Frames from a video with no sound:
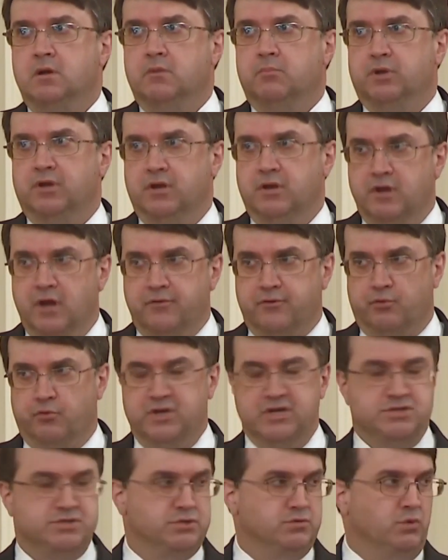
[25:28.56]
But another
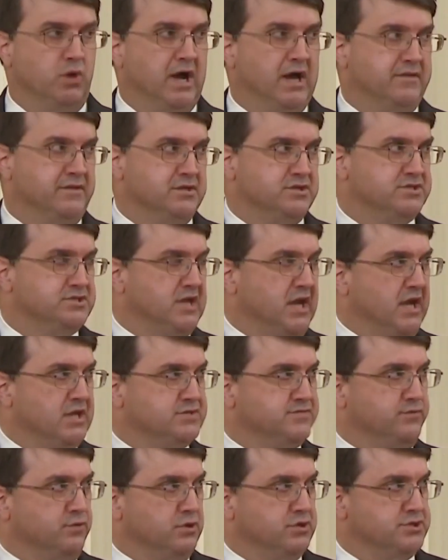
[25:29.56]
reason why this
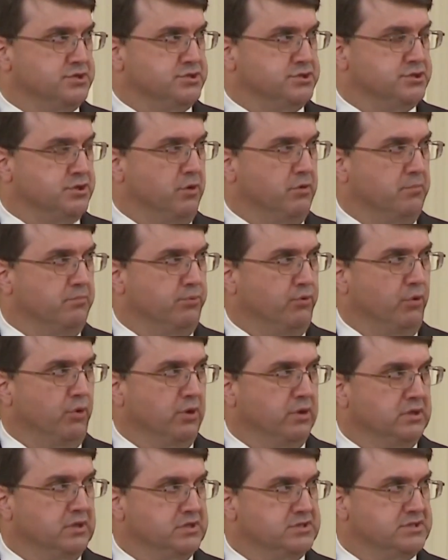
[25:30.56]
task force is so
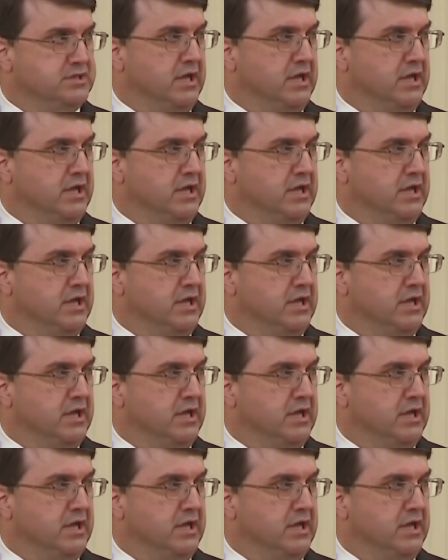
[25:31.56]
important is